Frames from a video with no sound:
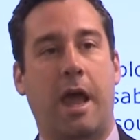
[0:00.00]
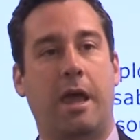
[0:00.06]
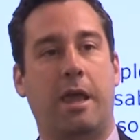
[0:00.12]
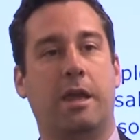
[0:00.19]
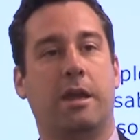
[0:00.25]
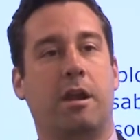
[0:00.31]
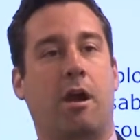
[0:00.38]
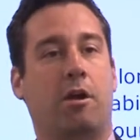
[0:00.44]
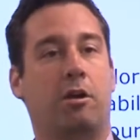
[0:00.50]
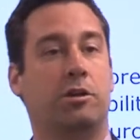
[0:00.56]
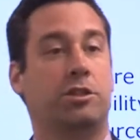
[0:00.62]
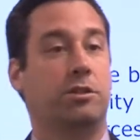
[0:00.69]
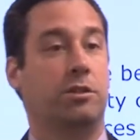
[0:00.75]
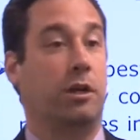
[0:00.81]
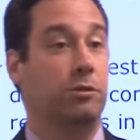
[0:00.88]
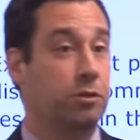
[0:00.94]
in our
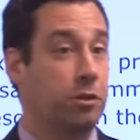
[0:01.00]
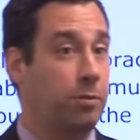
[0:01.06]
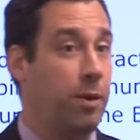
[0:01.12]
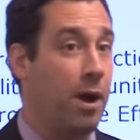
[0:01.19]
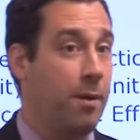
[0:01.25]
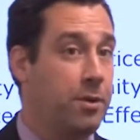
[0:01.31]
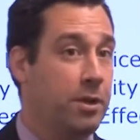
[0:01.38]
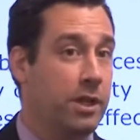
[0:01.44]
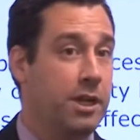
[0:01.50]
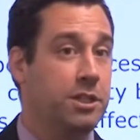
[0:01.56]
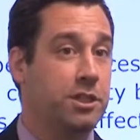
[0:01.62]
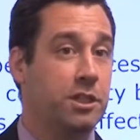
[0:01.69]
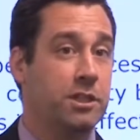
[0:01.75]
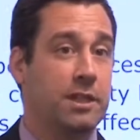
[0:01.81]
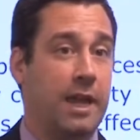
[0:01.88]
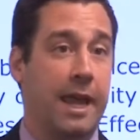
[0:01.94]
shelter
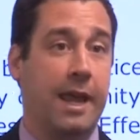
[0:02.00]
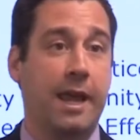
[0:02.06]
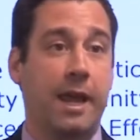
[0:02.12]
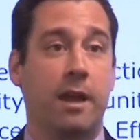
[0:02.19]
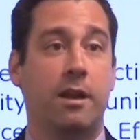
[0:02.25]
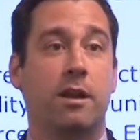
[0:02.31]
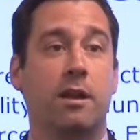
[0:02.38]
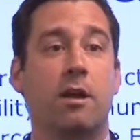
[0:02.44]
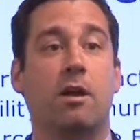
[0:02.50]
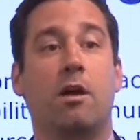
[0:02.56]
populations, and